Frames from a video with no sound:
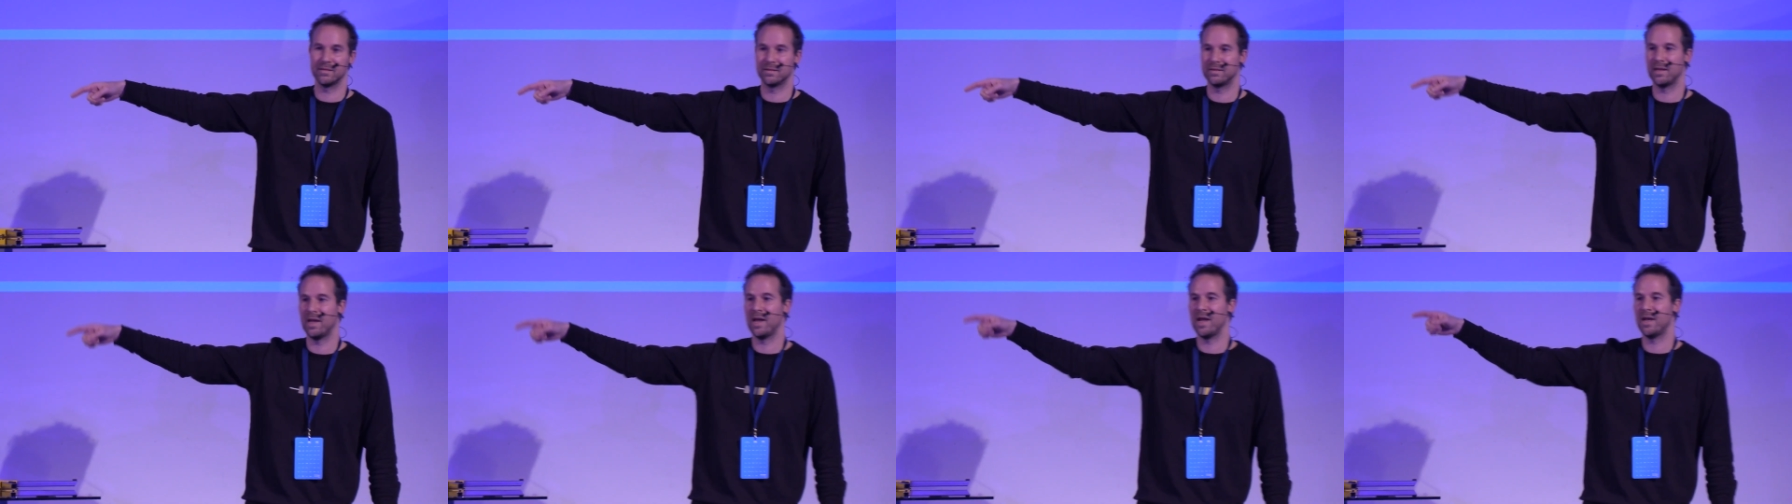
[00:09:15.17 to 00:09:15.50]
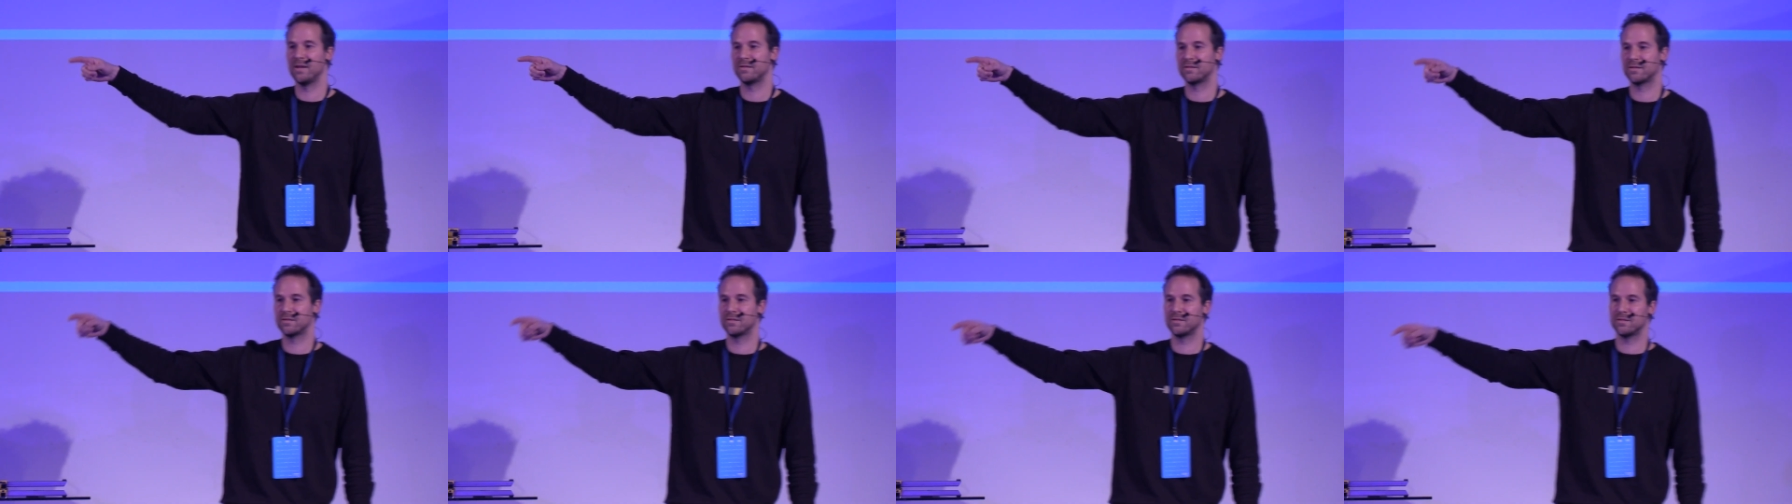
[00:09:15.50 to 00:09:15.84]
It
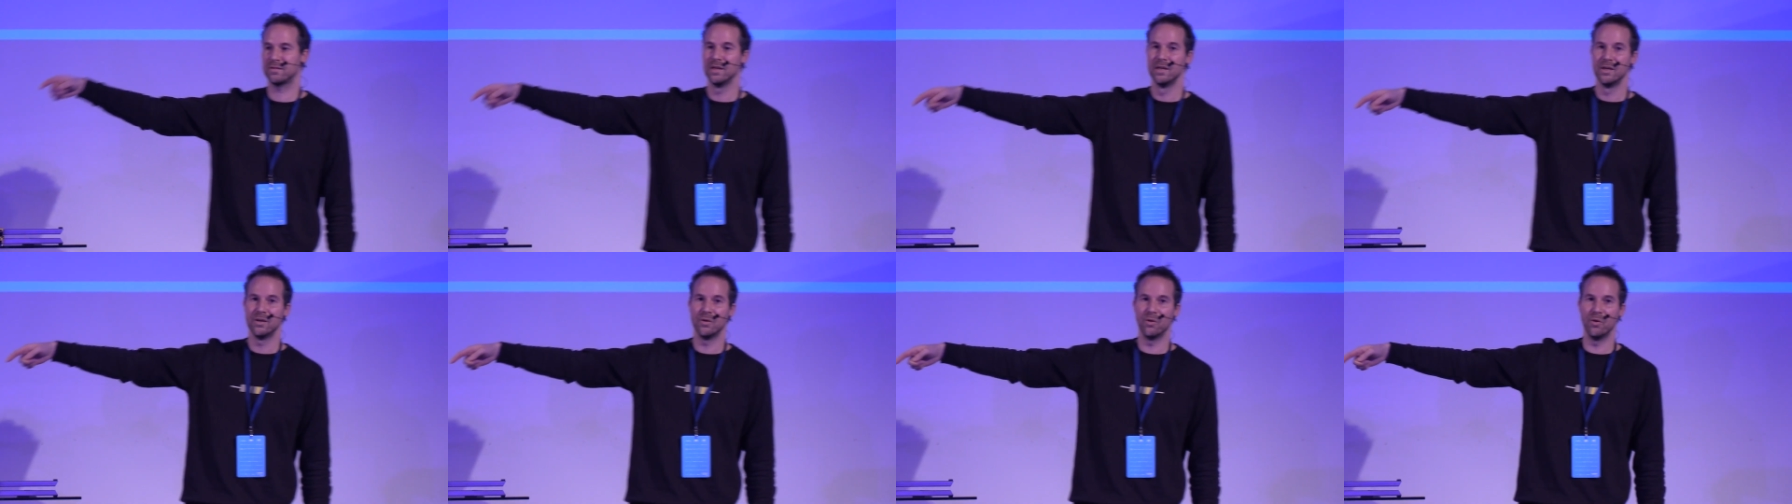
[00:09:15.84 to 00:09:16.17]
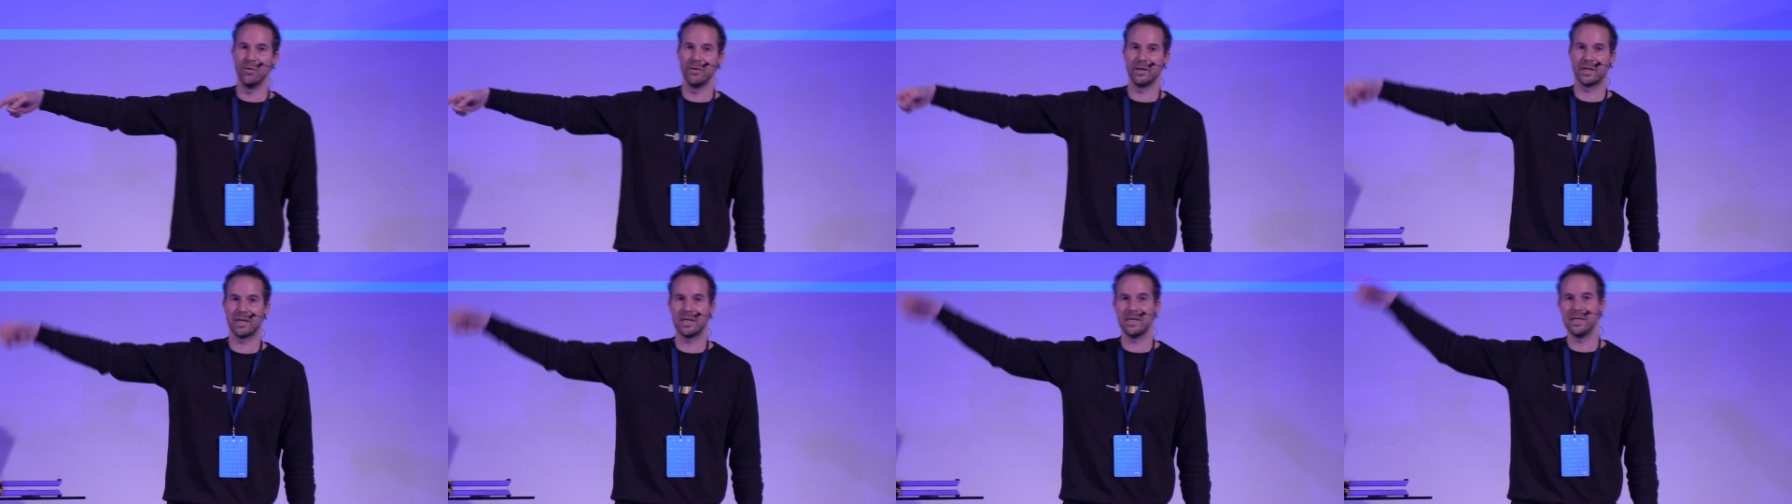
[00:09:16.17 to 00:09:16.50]
asks
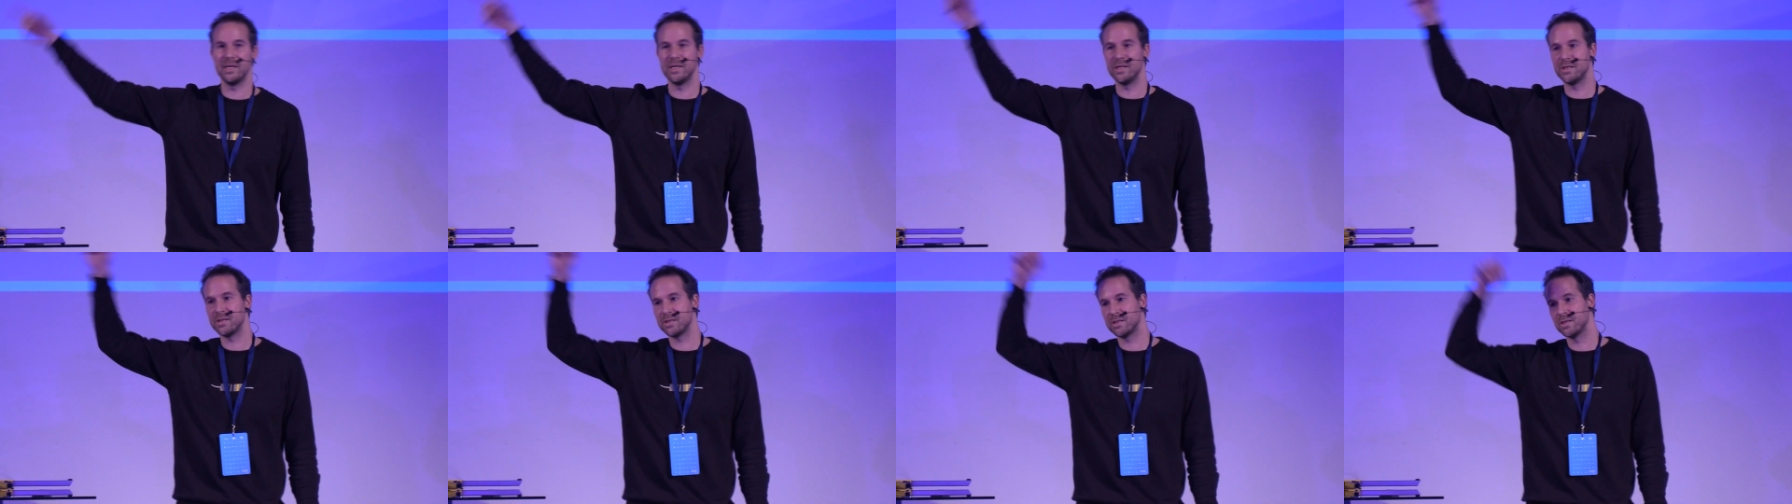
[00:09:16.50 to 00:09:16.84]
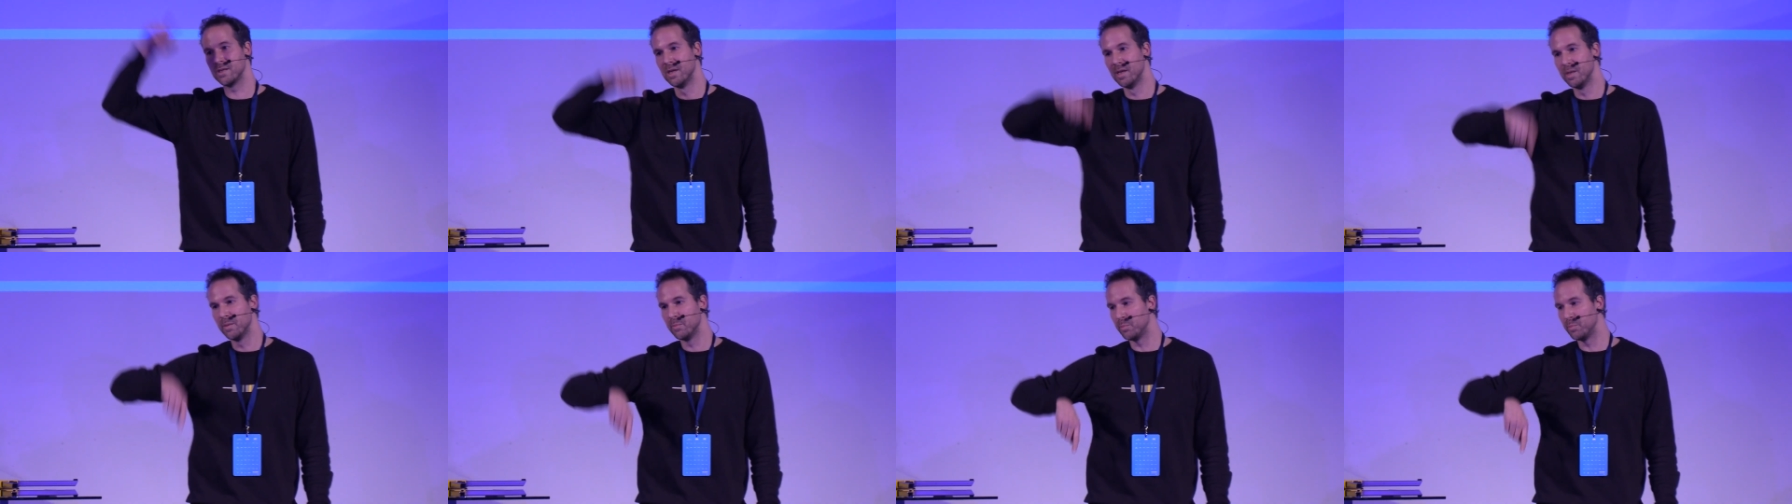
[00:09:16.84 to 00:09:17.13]
all the keys,